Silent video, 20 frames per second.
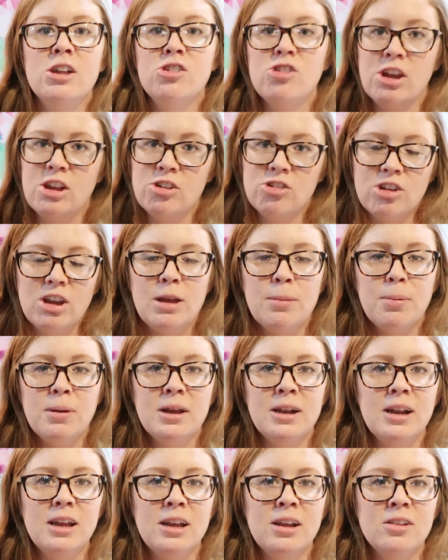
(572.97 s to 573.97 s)
Jen
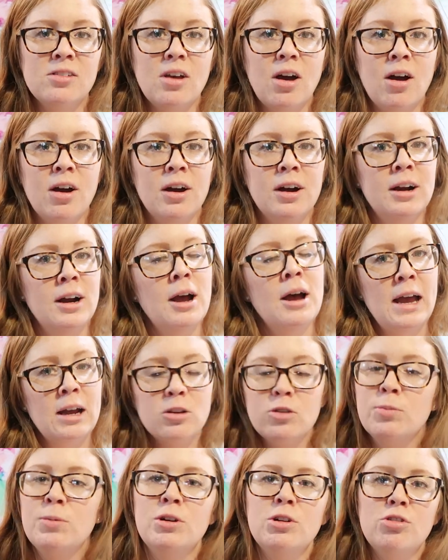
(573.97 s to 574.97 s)
Chapin is our
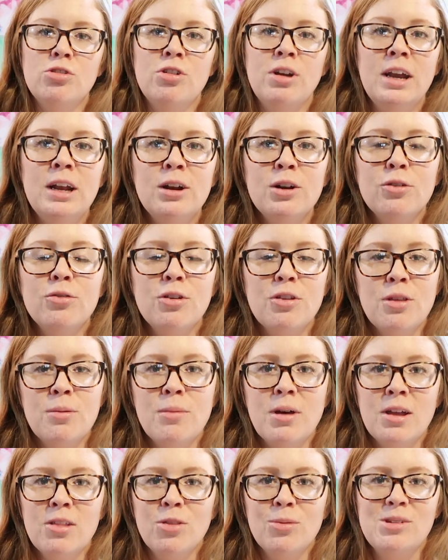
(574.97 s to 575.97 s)
expert trainer for the
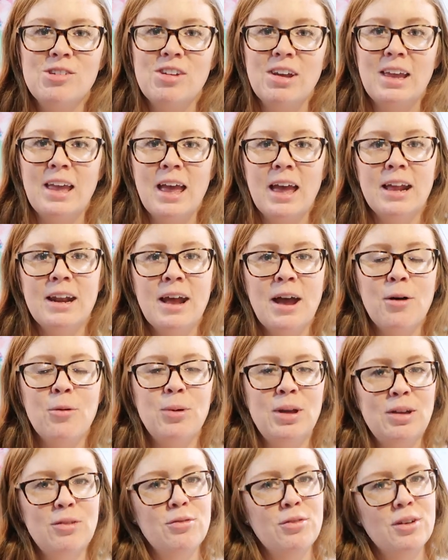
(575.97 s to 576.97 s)
month, which I cannot
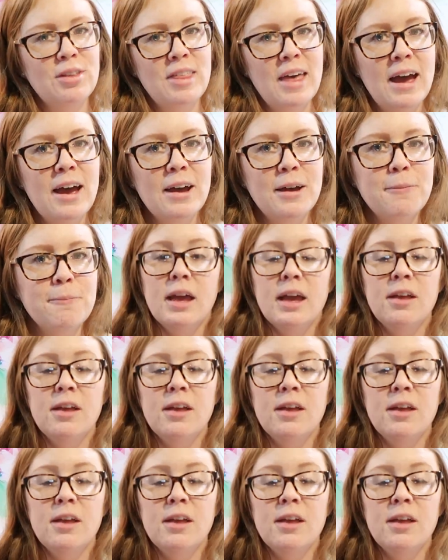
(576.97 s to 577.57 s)
wait for that.